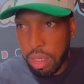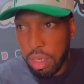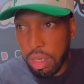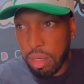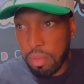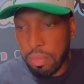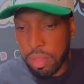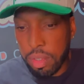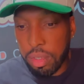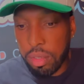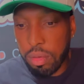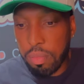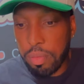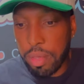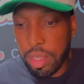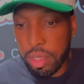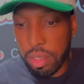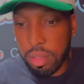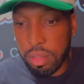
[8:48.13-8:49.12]
I'm a little
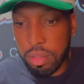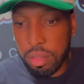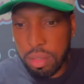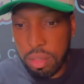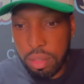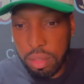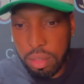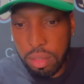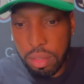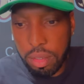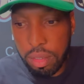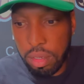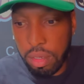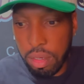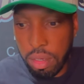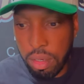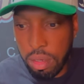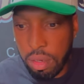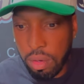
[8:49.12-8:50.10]
bit
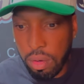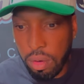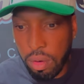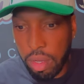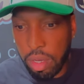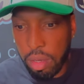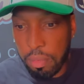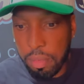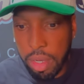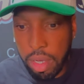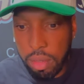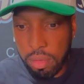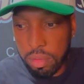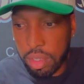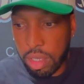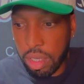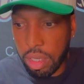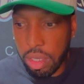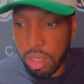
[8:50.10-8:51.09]
annoyed about
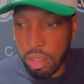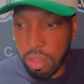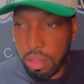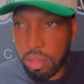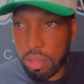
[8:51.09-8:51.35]
that.